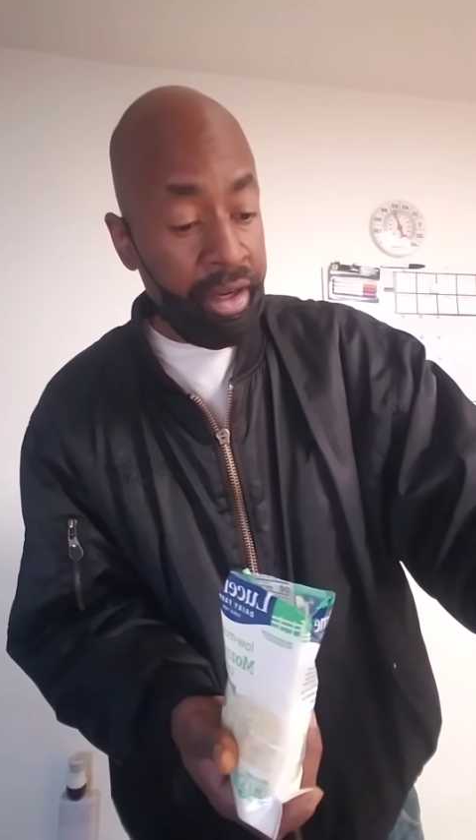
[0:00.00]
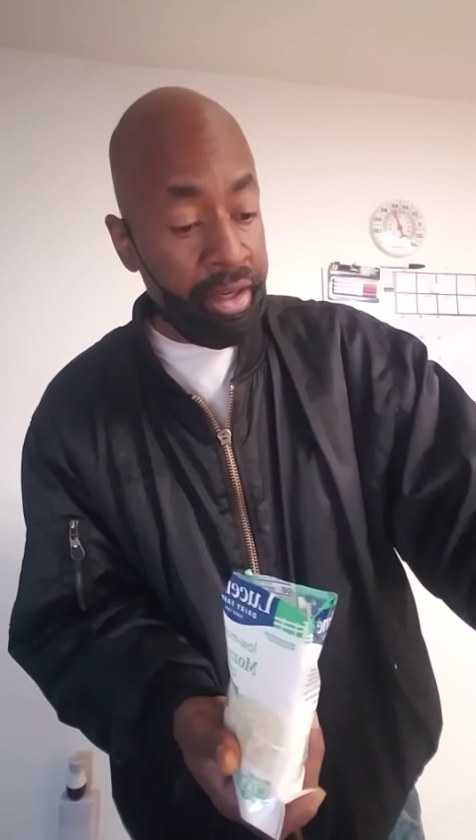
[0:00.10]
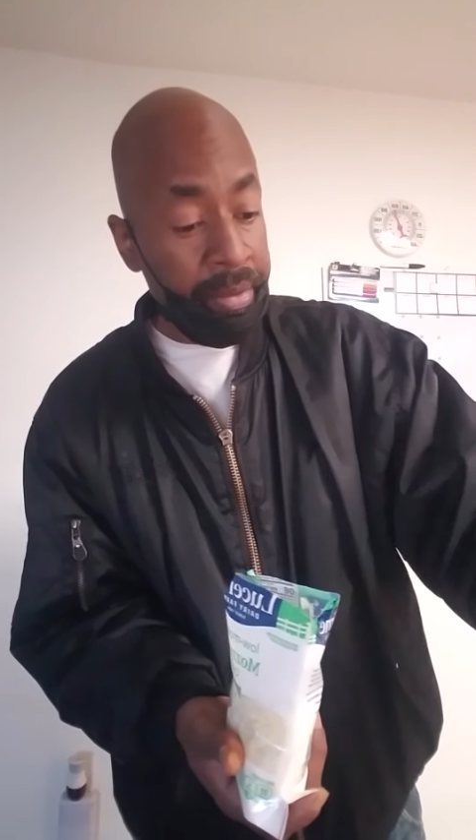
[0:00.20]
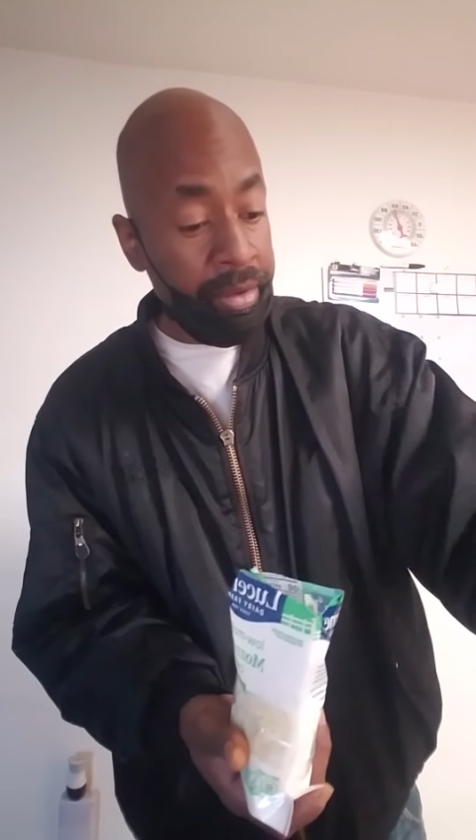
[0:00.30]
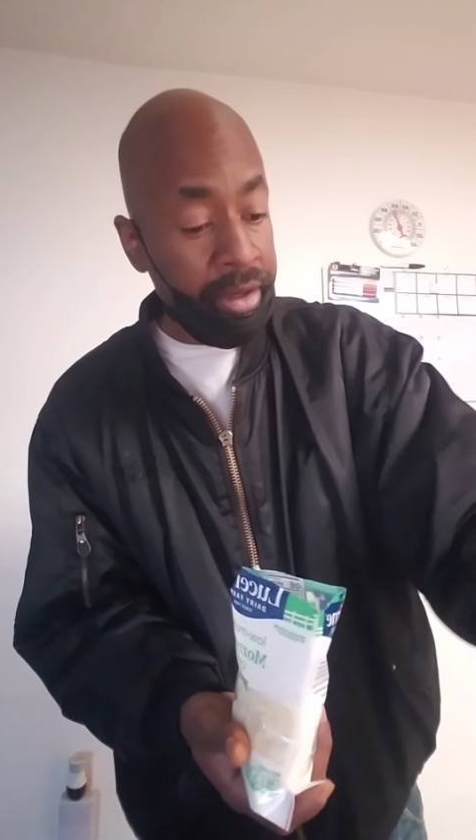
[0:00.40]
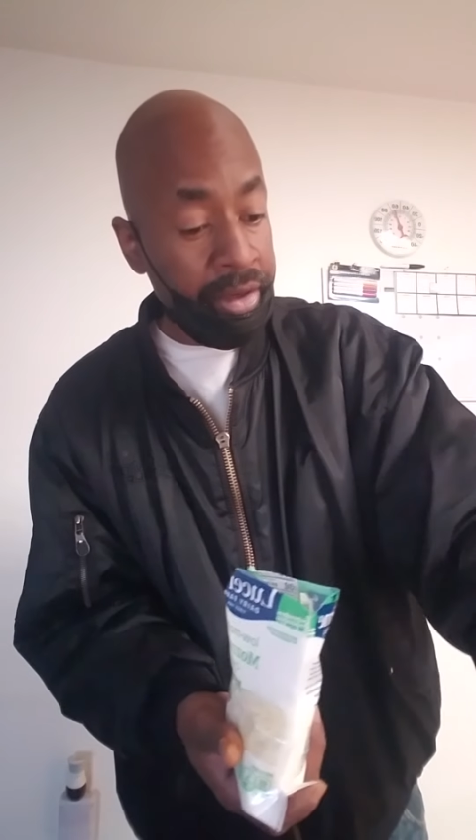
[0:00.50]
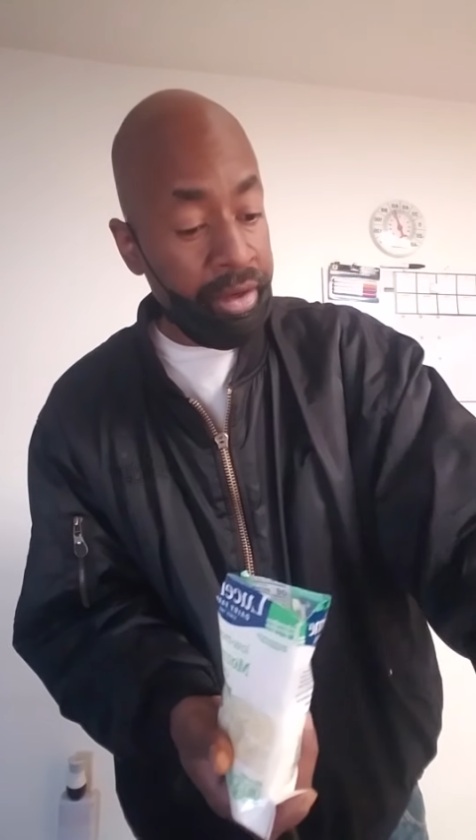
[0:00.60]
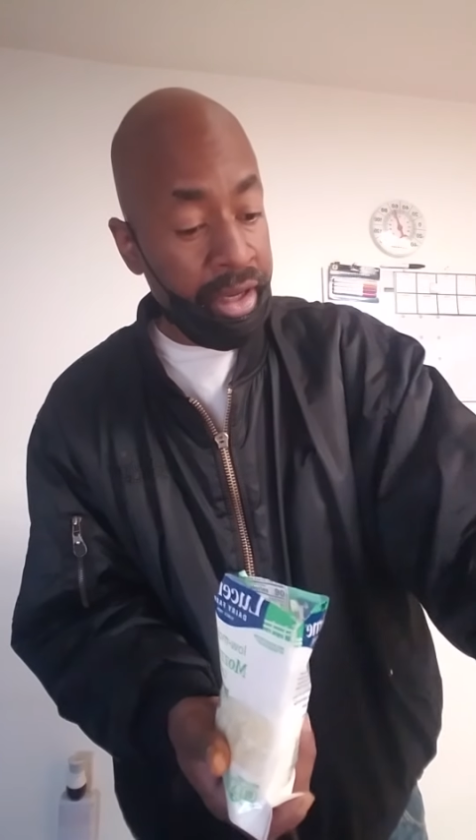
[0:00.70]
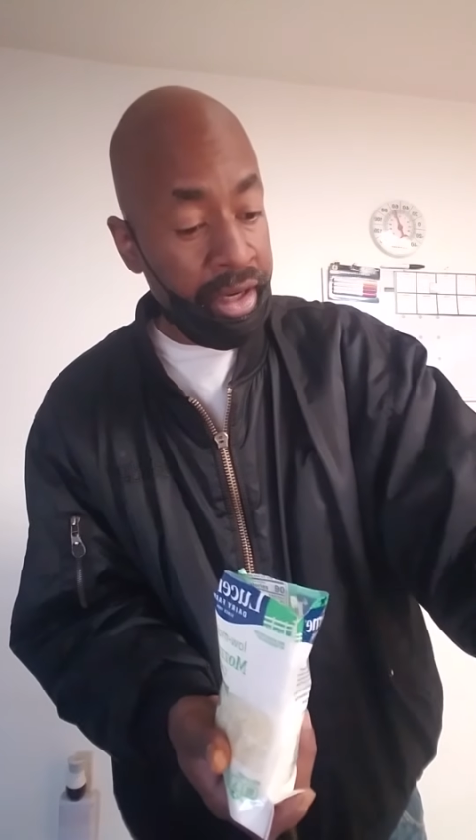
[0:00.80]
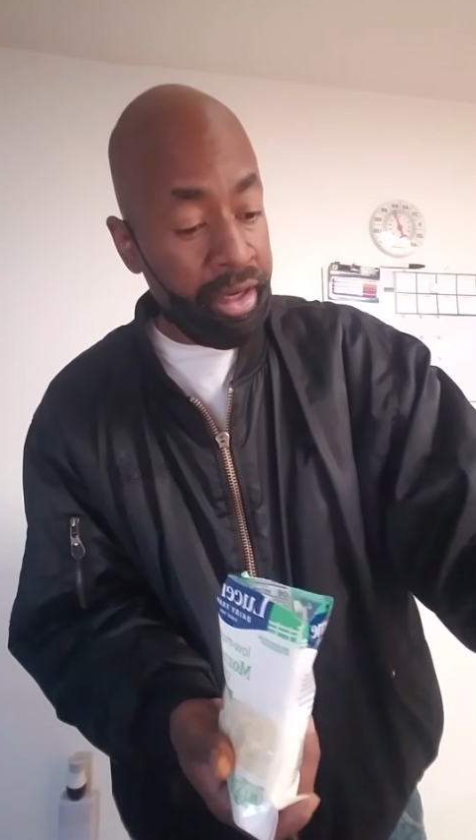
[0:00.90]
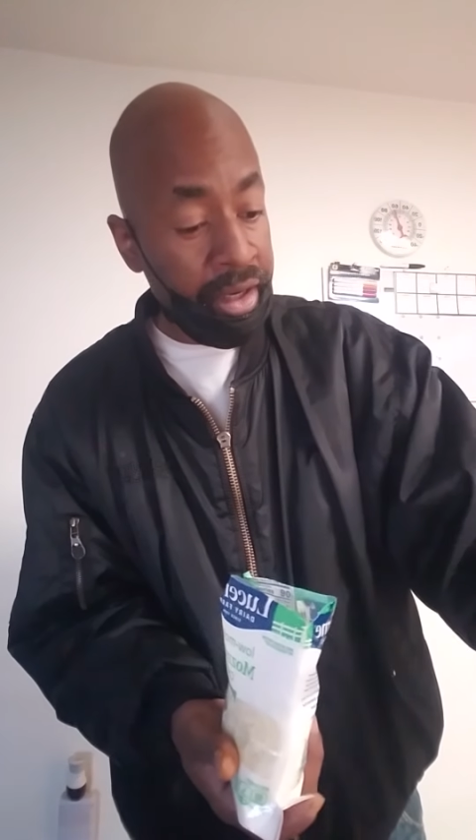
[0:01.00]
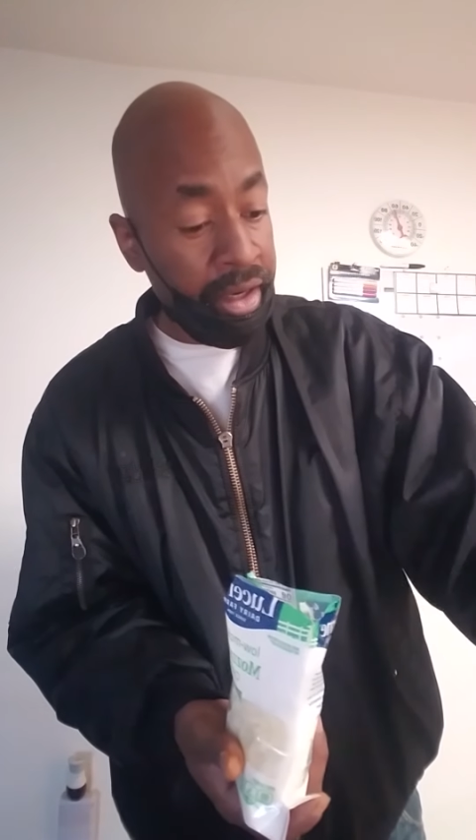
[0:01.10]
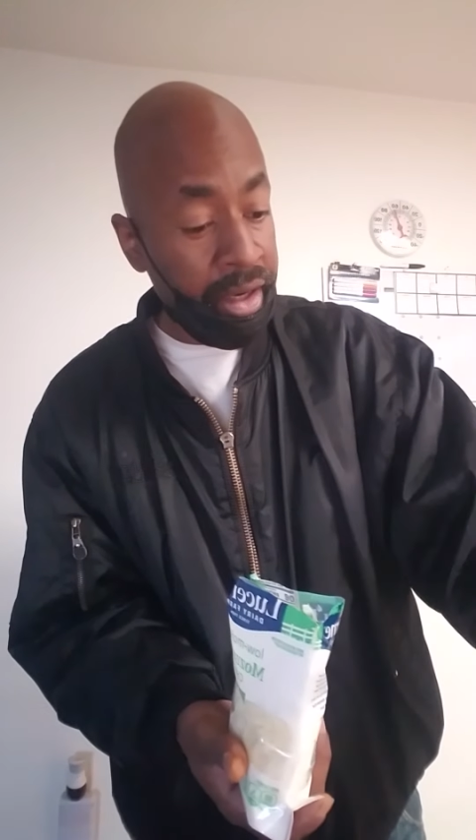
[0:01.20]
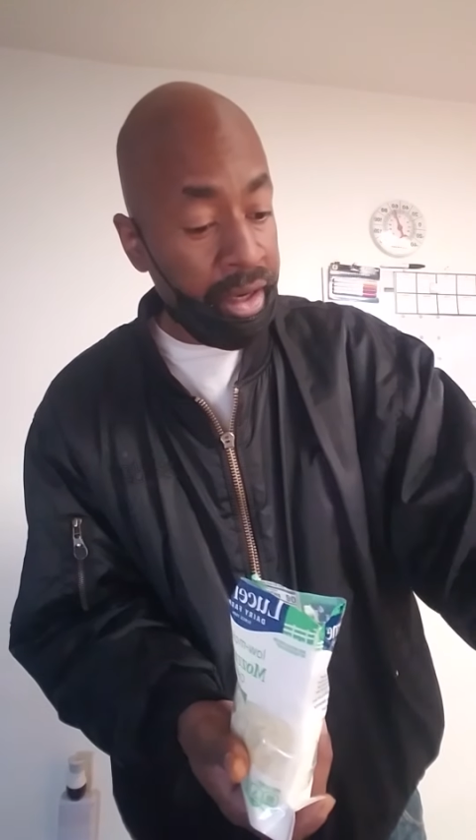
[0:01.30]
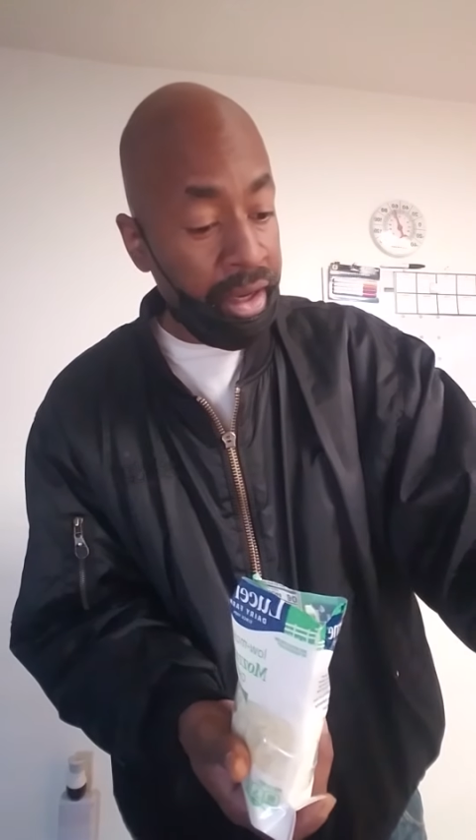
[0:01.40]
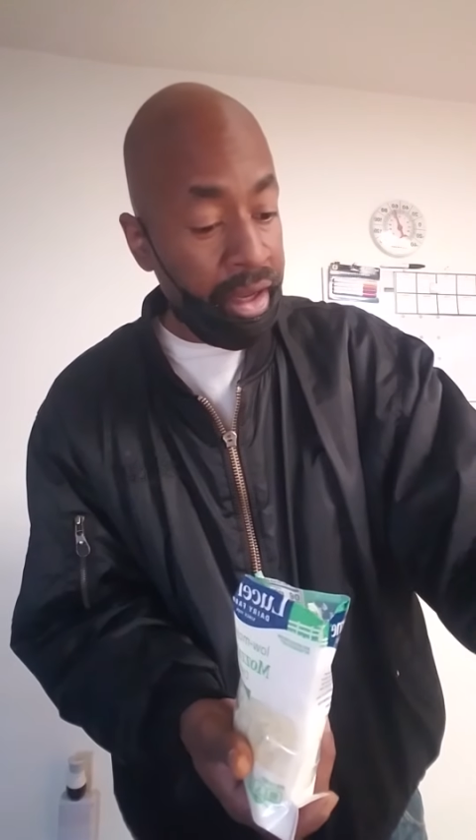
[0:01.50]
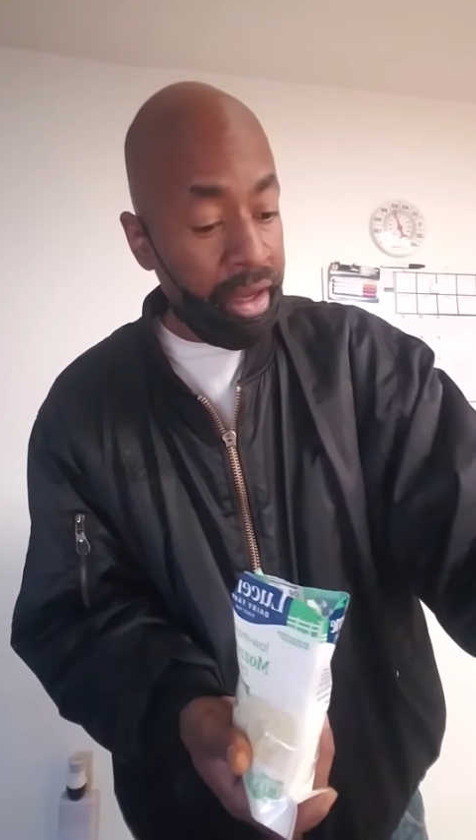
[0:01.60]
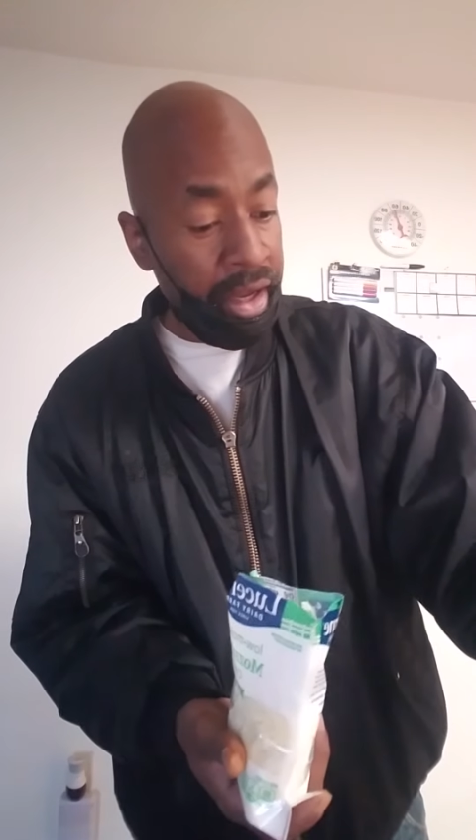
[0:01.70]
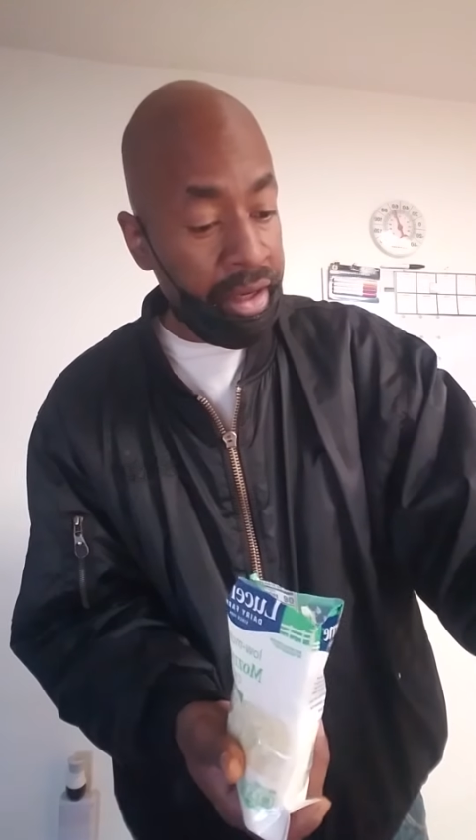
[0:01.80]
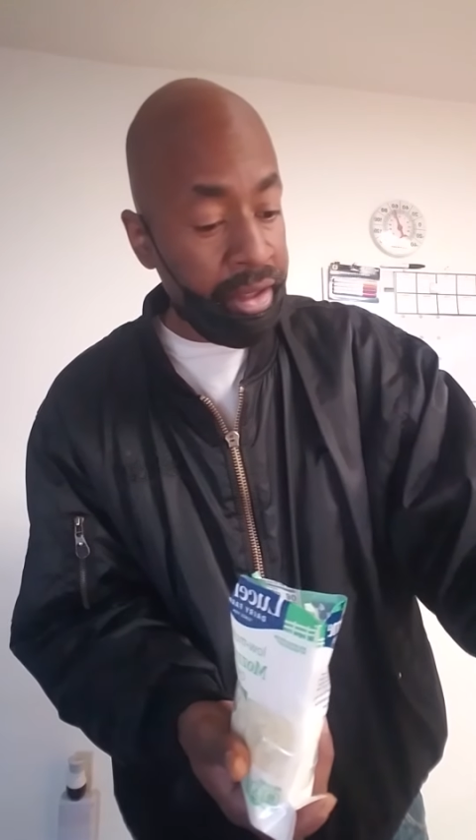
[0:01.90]
And we're going to go ahead and
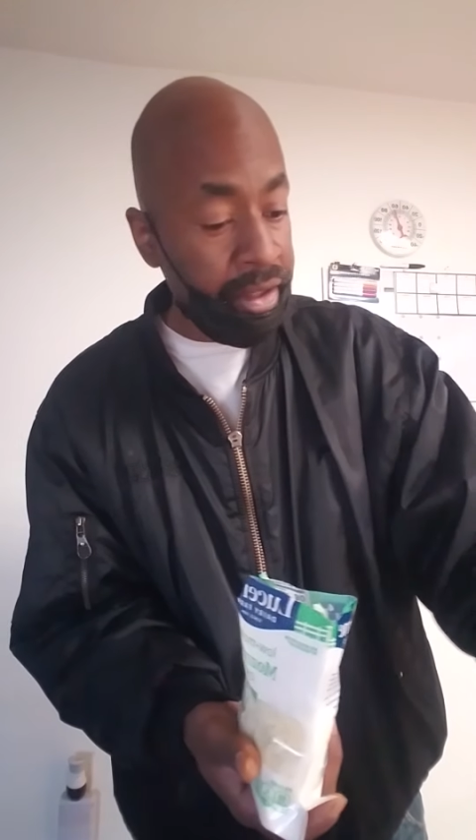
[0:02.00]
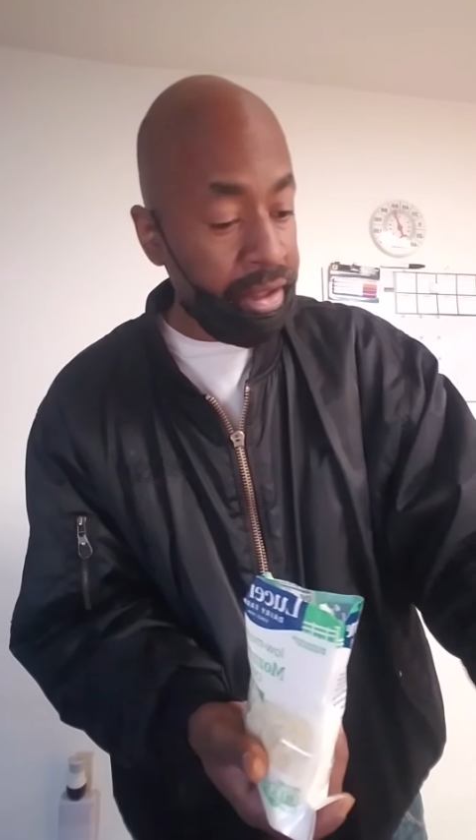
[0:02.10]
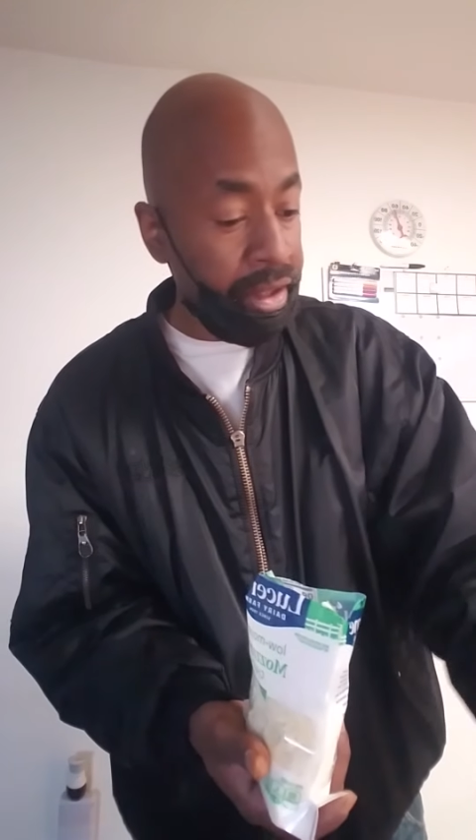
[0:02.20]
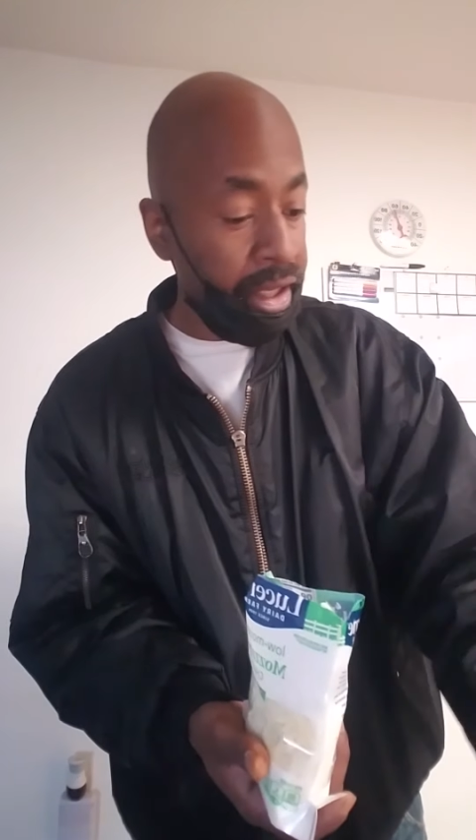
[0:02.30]
add a